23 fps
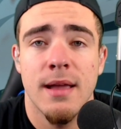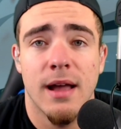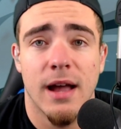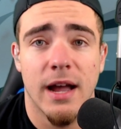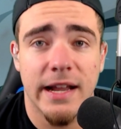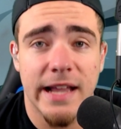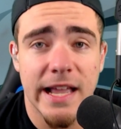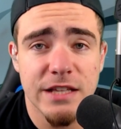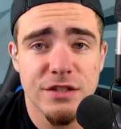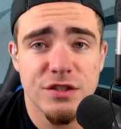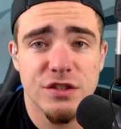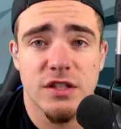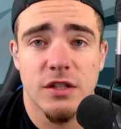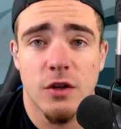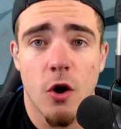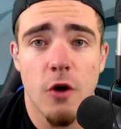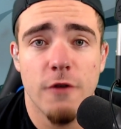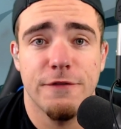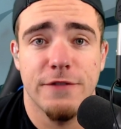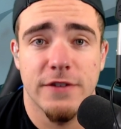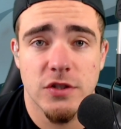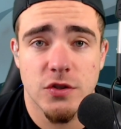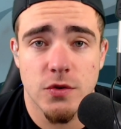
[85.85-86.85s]
against an
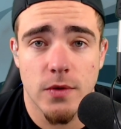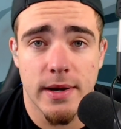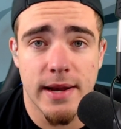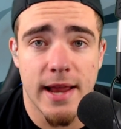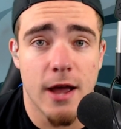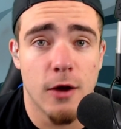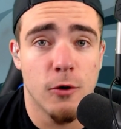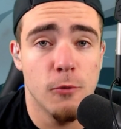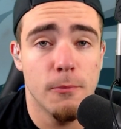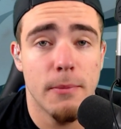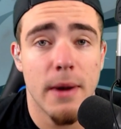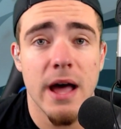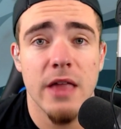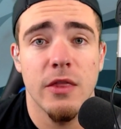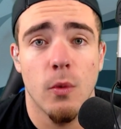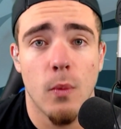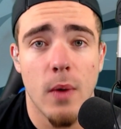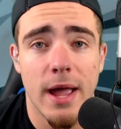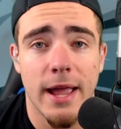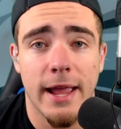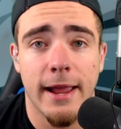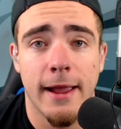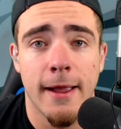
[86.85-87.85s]
offense right now, who, by the
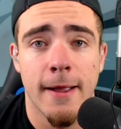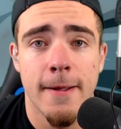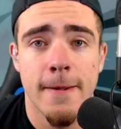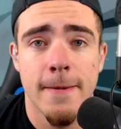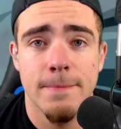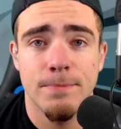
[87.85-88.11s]
way,